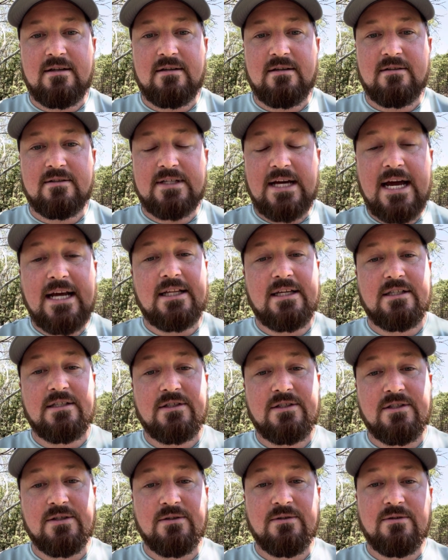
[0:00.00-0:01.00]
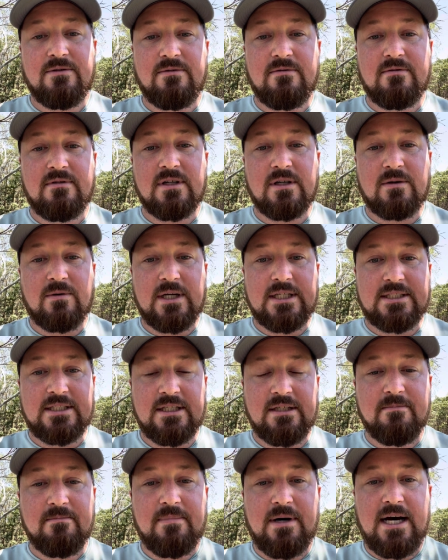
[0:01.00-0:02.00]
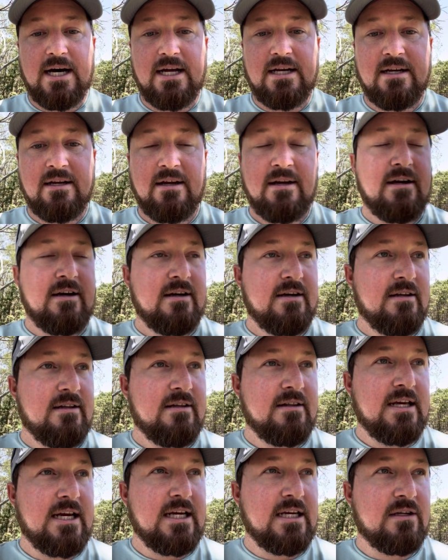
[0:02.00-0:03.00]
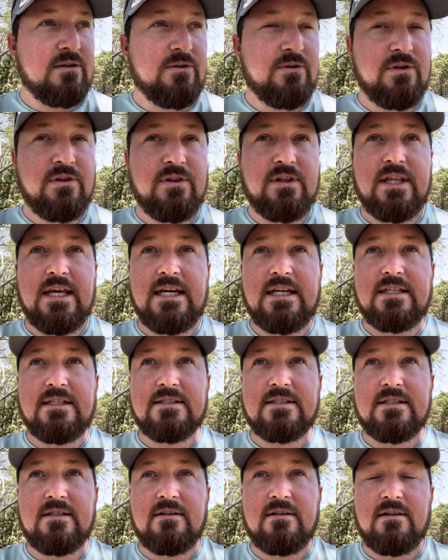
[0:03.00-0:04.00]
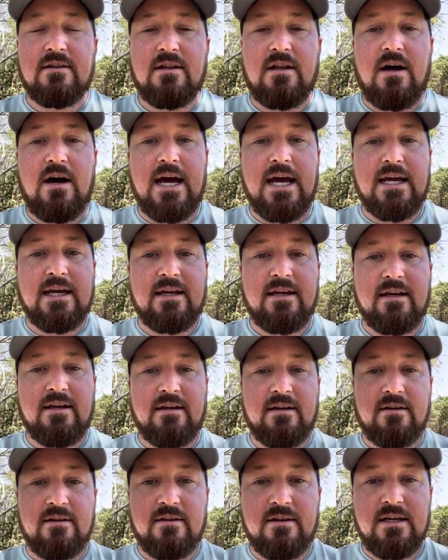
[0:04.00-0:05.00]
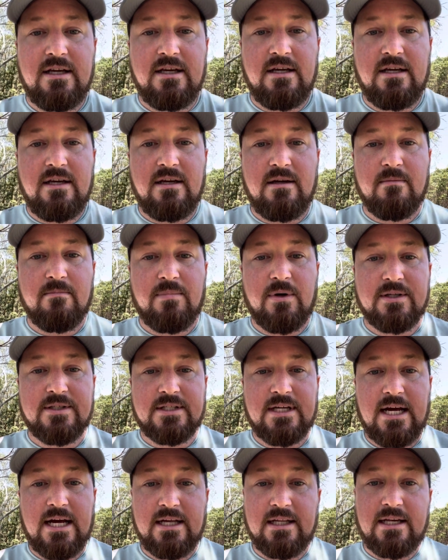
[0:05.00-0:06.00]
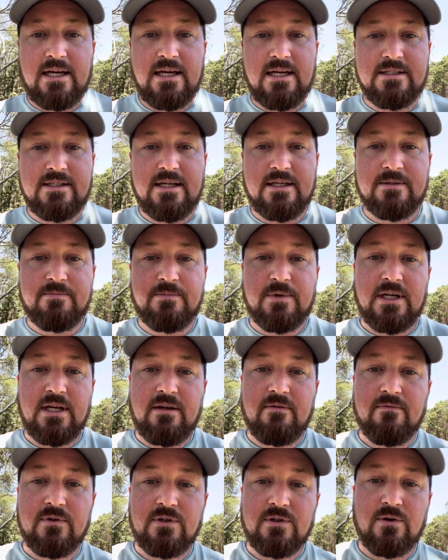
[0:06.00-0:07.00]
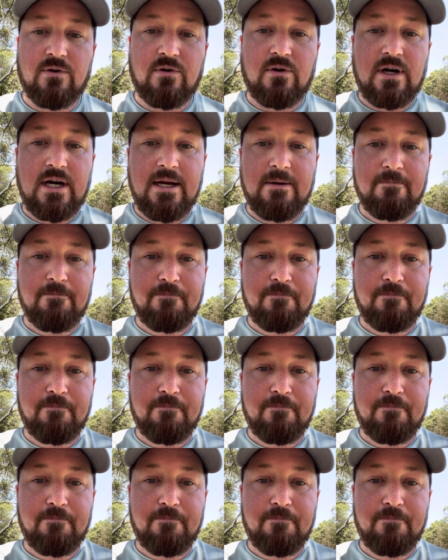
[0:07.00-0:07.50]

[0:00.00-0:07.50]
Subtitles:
tailored to the question, but they include things like the personality assessment inventory,